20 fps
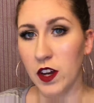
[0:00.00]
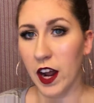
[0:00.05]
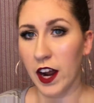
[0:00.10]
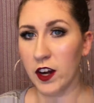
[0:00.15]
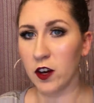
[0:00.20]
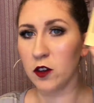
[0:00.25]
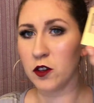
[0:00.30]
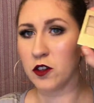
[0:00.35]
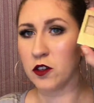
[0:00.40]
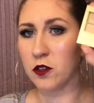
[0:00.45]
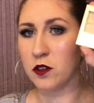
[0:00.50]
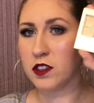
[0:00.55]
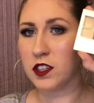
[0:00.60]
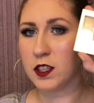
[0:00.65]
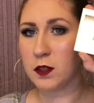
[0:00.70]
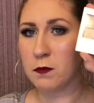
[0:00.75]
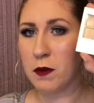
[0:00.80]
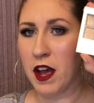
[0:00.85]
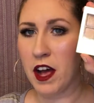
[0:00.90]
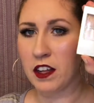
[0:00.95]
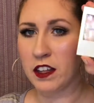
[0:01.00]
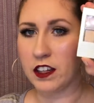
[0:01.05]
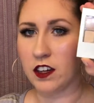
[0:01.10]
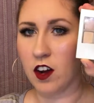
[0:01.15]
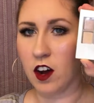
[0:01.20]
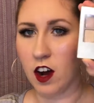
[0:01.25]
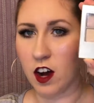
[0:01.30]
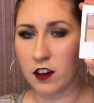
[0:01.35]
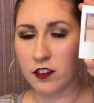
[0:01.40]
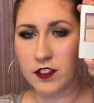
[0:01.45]
don't use this palette
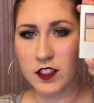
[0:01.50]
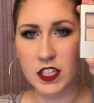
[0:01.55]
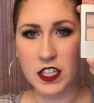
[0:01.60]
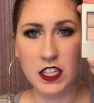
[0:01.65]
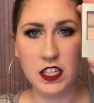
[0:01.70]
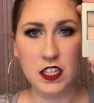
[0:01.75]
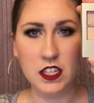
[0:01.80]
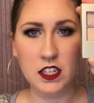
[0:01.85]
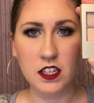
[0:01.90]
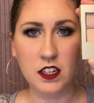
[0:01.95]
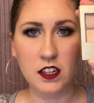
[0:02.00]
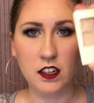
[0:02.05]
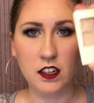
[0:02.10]
often.